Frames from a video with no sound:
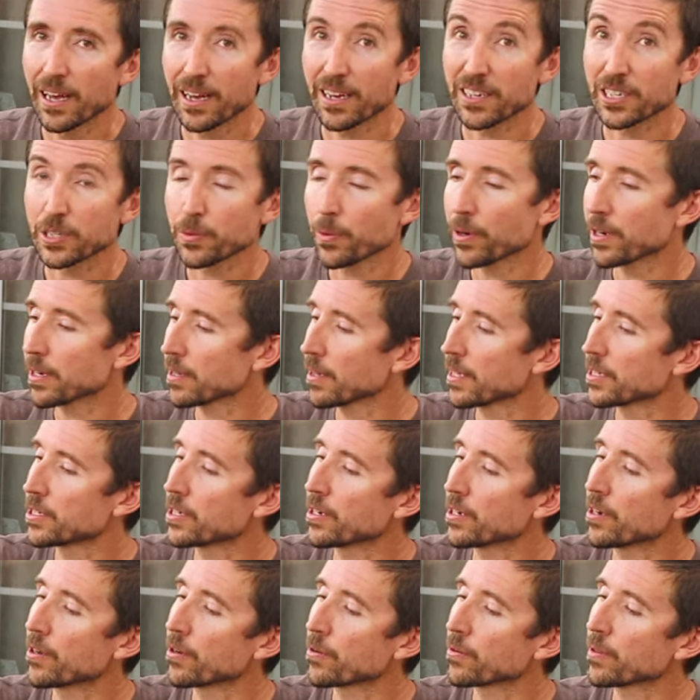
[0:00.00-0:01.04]
I just wanted to
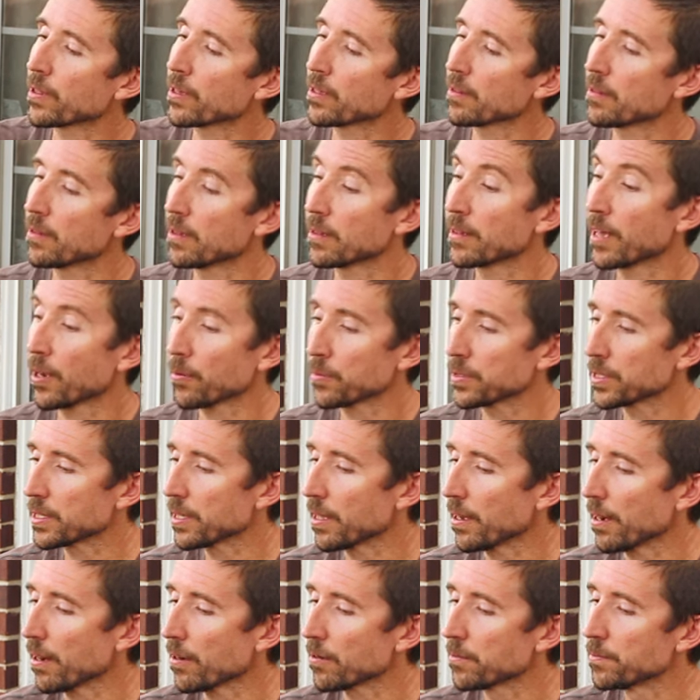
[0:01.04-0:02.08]
let you know that that was
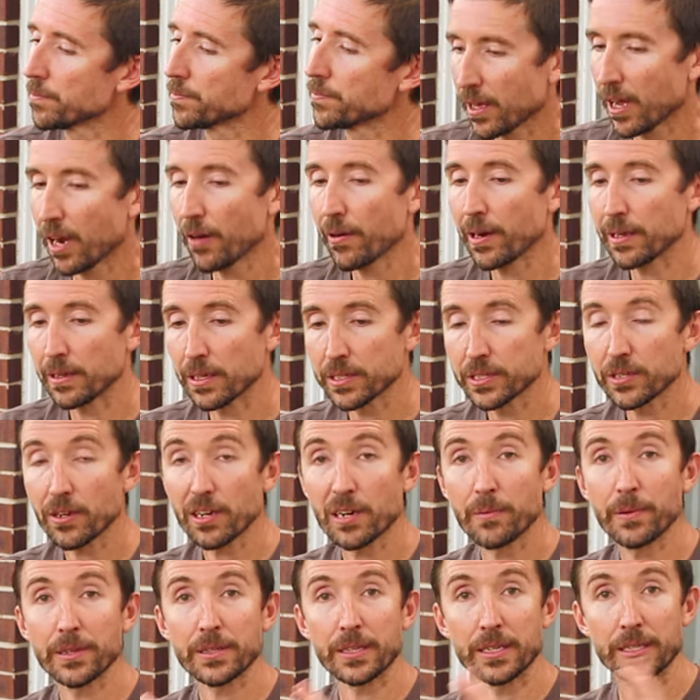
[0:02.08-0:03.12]
there. All right, let's
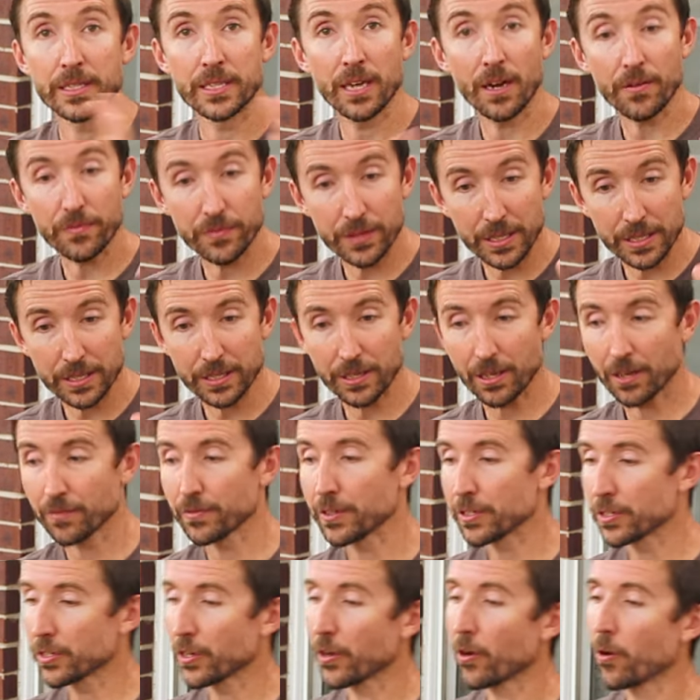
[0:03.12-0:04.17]
talk about the toughness
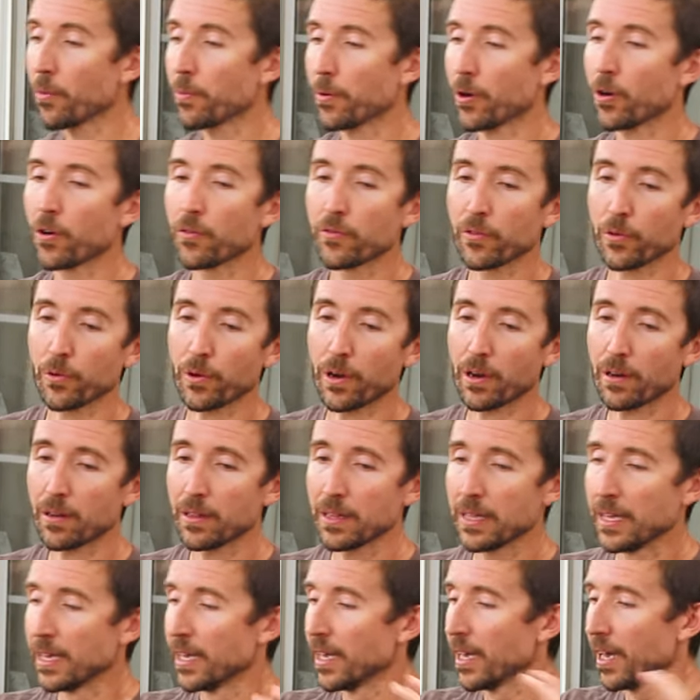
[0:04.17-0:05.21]
of the scope
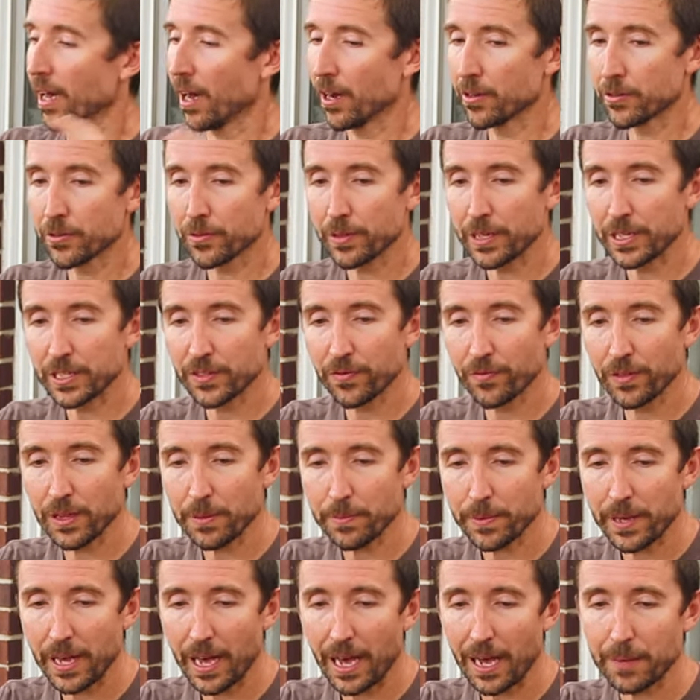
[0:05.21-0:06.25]
overall. Under these
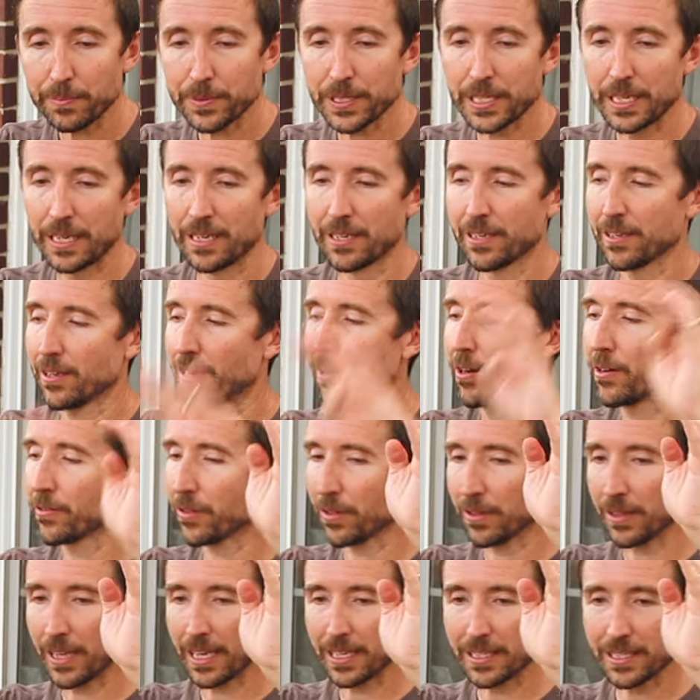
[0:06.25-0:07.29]
flip caps on
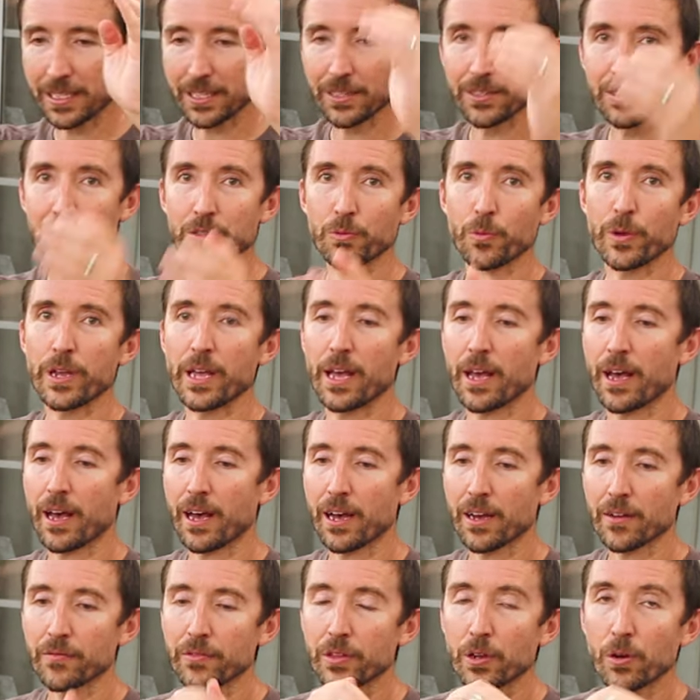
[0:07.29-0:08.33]
the lenses, we
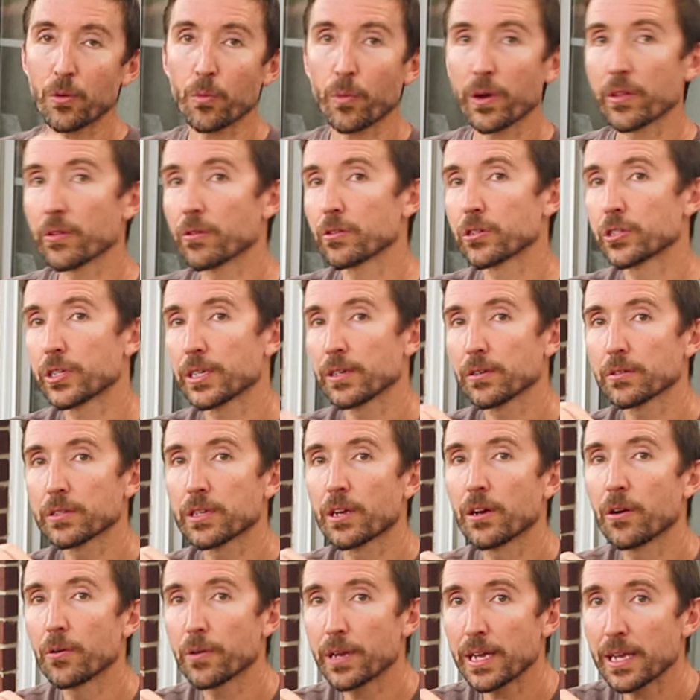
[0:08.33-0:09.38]
have their weather
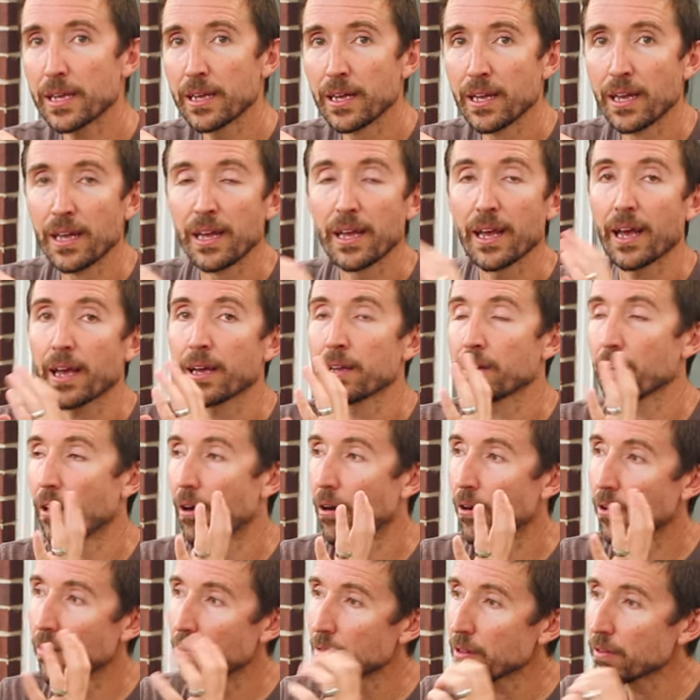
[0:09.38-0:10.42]
shield coating, and
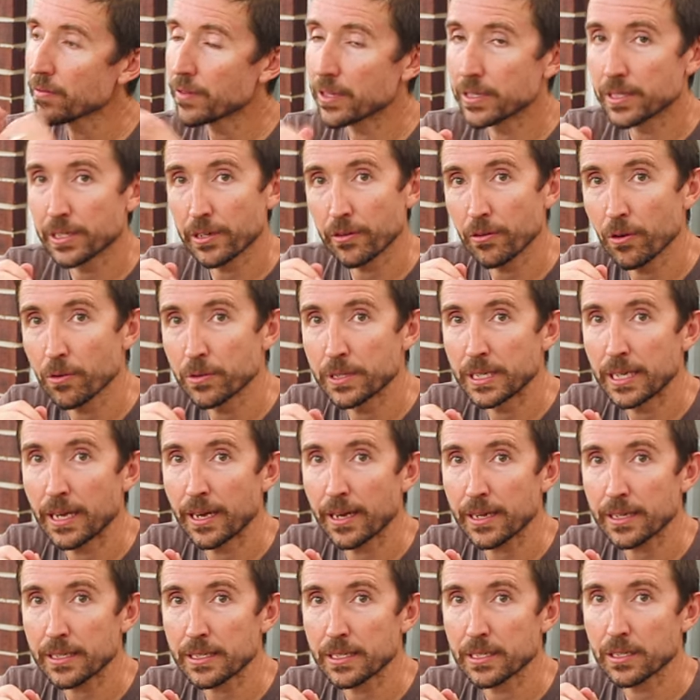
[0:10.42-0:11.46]
all of the
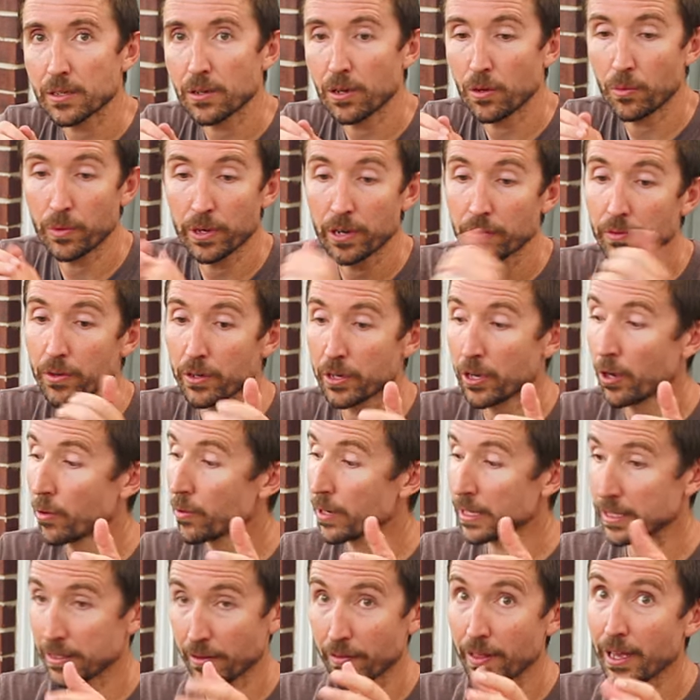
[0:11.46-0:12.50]
Zerotex, whatever
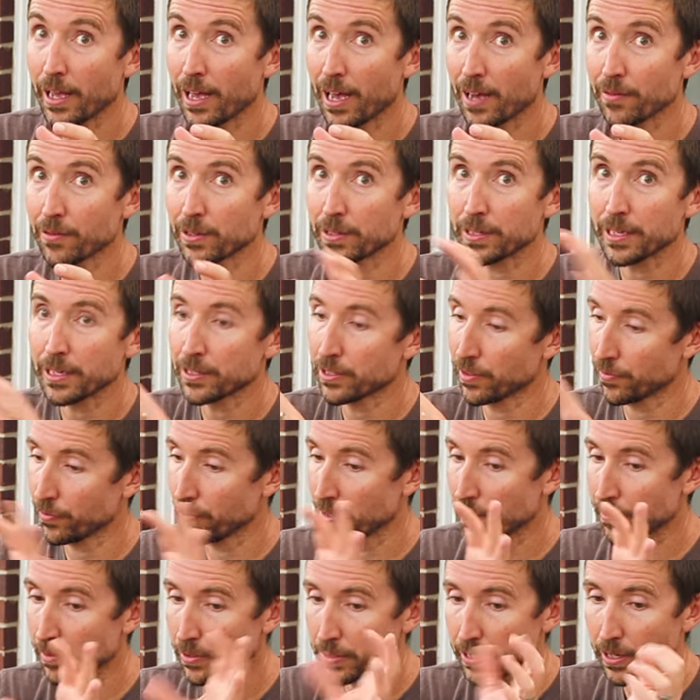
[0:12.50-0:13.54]
coatings that they have on these, the
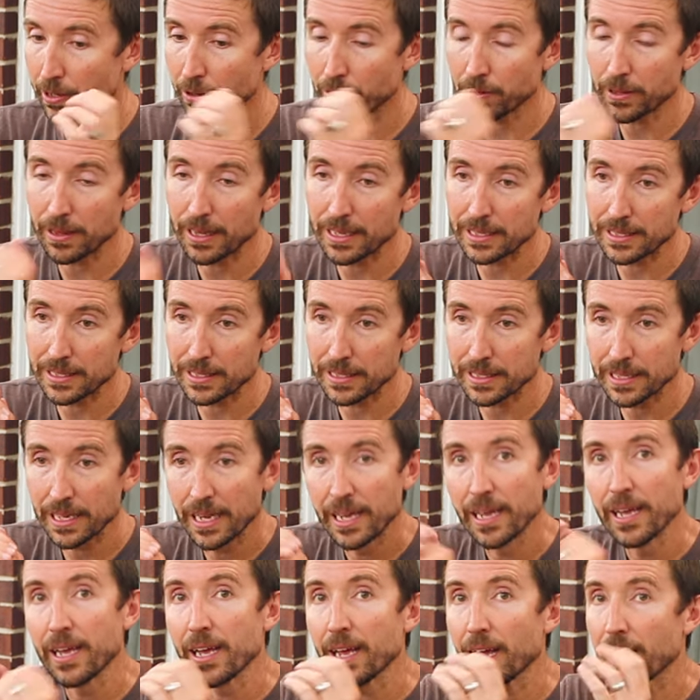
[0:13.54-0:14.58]
fully multi-coated lenses,
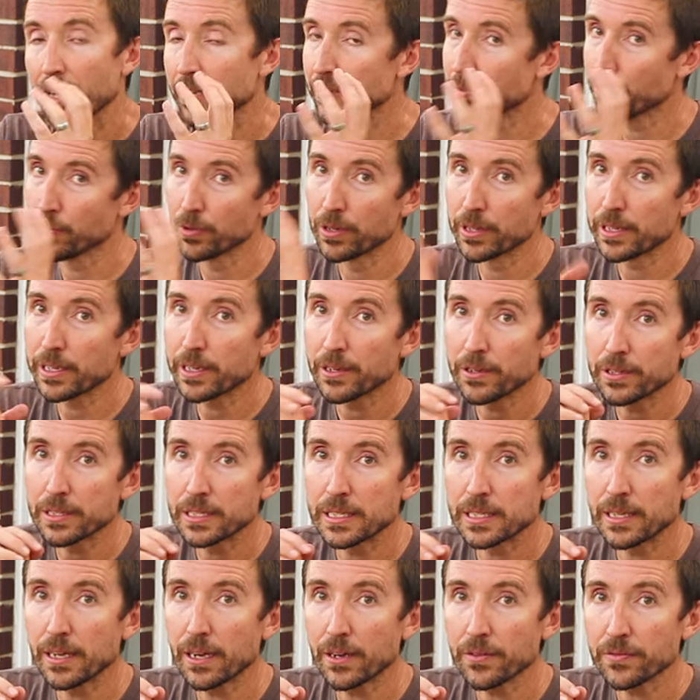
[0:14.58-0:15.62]
it's really
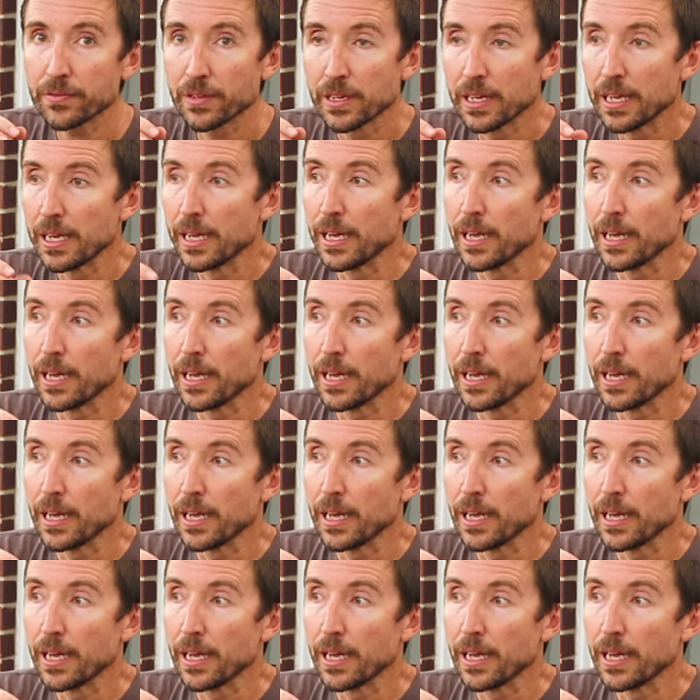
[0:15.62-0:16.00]
good stuff.